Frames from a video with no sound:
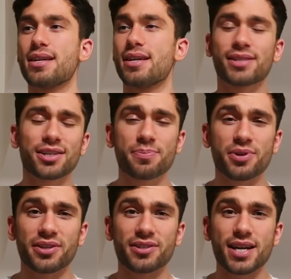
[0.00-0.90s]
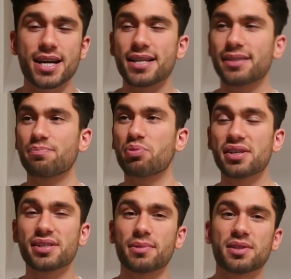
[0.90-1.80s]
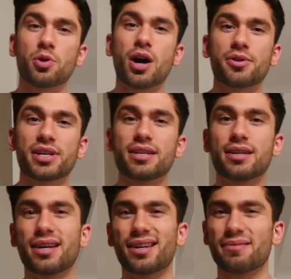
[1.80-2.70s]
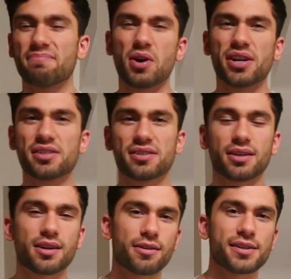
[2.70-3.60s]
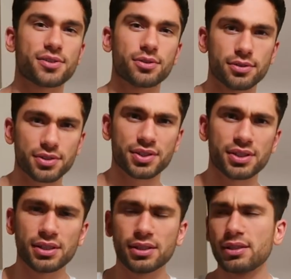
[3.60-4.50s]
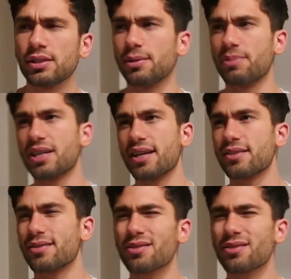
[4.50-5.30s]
It's actually a pretty good diet. It's pretty similar to what I would eat, minus the curry sauce, the potatoes.